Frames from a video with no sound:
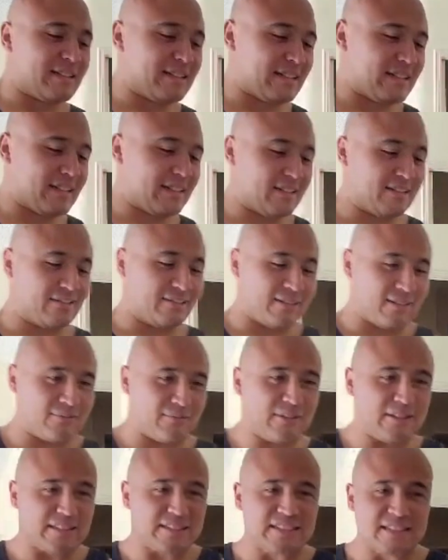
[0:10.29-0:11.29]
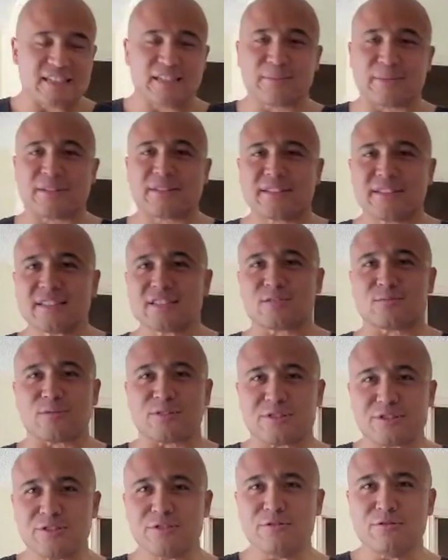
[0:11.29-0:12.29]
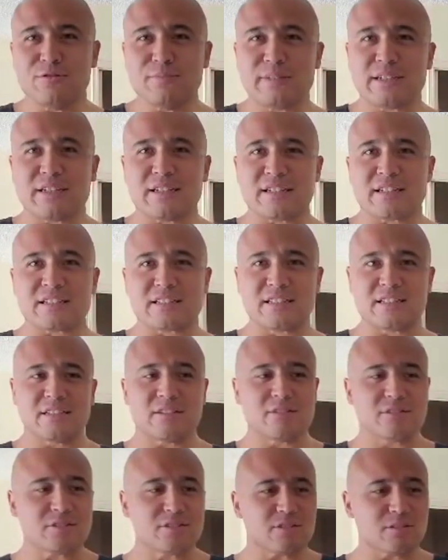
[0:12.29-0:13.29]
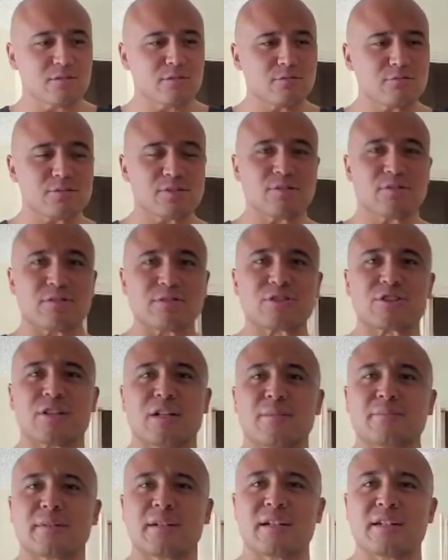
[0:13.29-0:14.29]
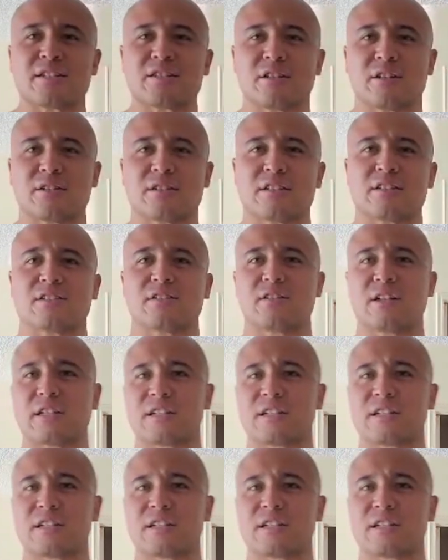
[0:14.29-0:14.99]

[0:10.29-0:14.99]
Now, I'm really excited about this one too because there's a little donut shop that I saw that's